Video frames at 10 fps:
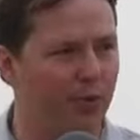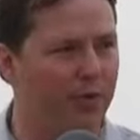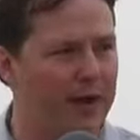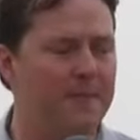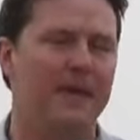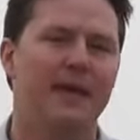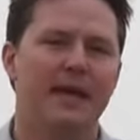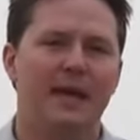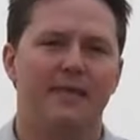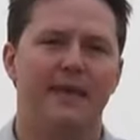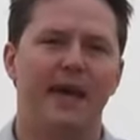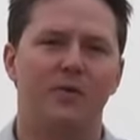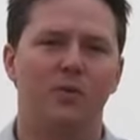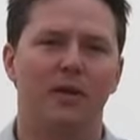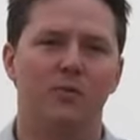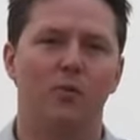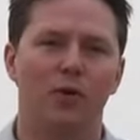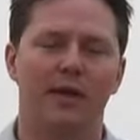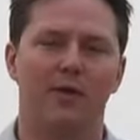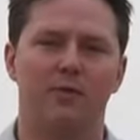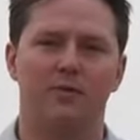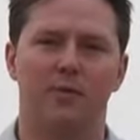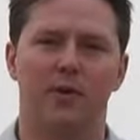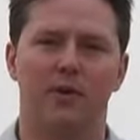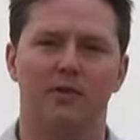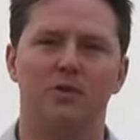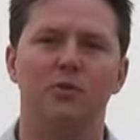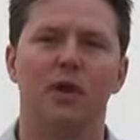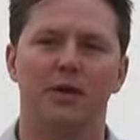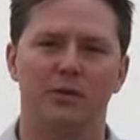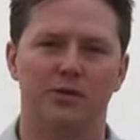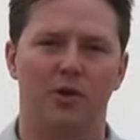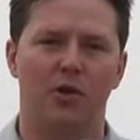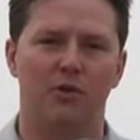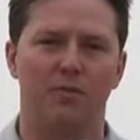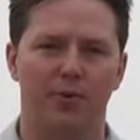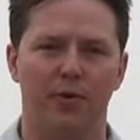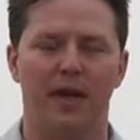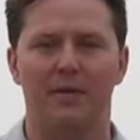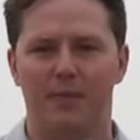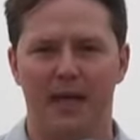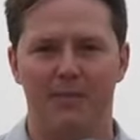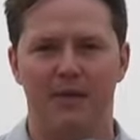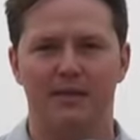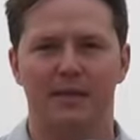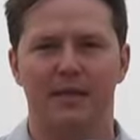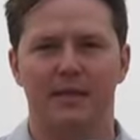program. That will work out to about a $200 per head payment